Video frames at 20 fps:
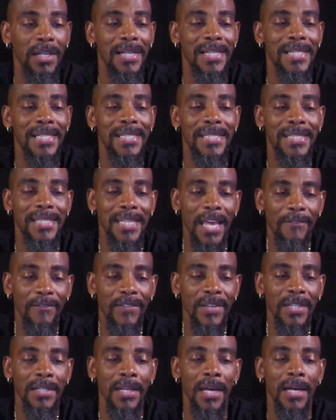
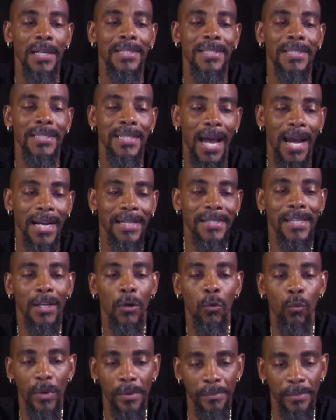7 toxic
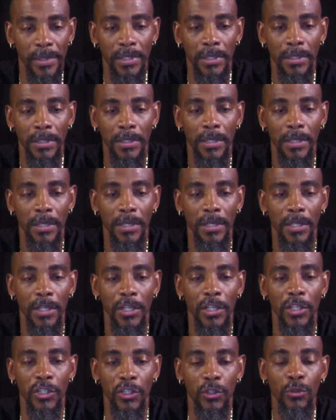women
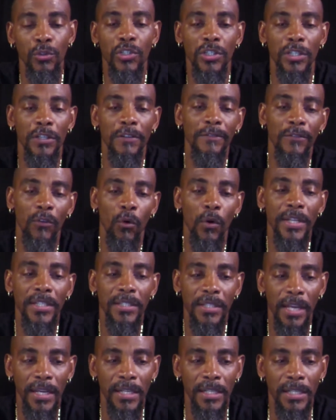you should avoid
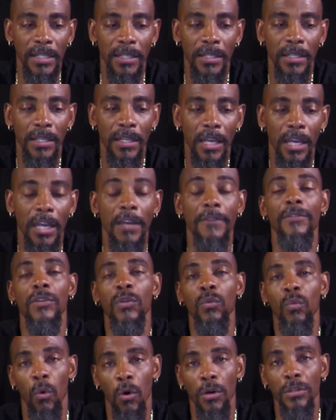dating if
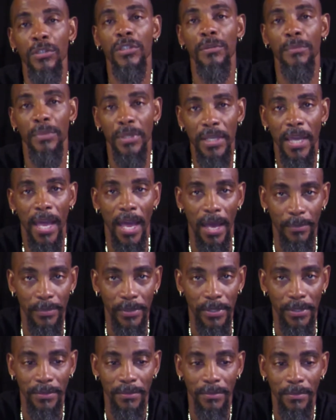you want to be
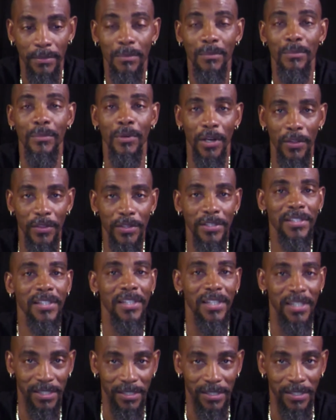happy. Brothers,
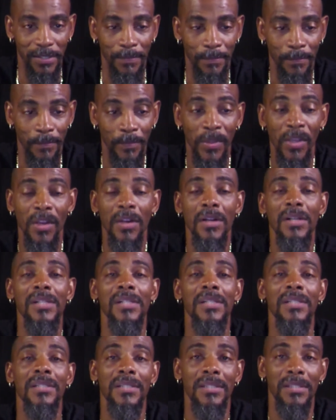listen.
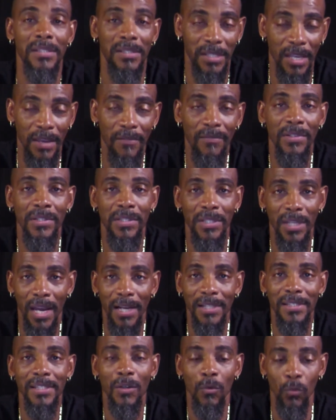7
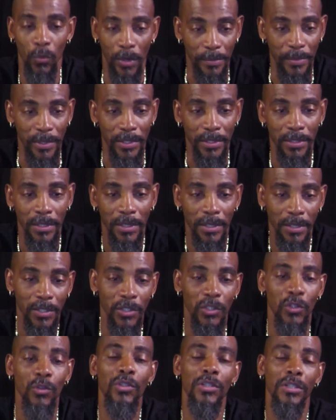toxic women
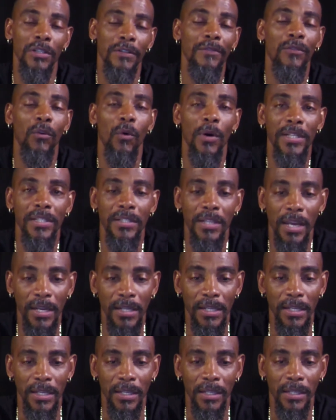you should avoid
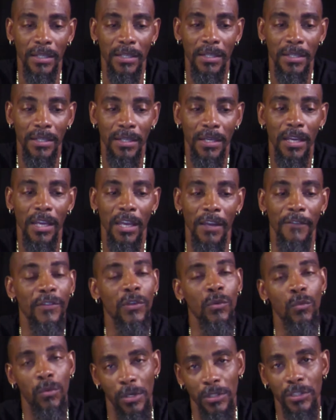dating if
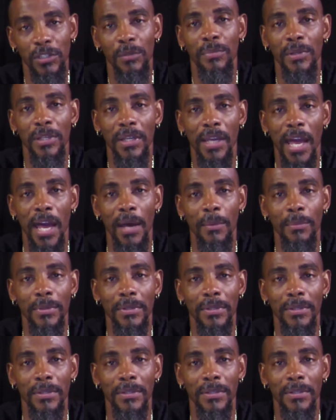you want to be happy.
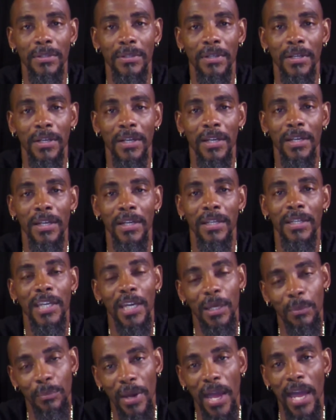
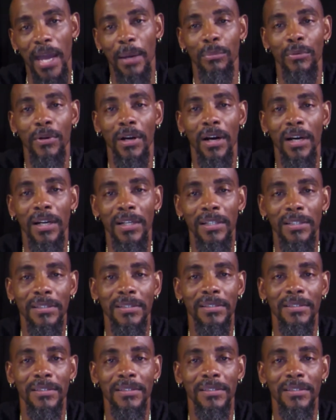Kick back, bros,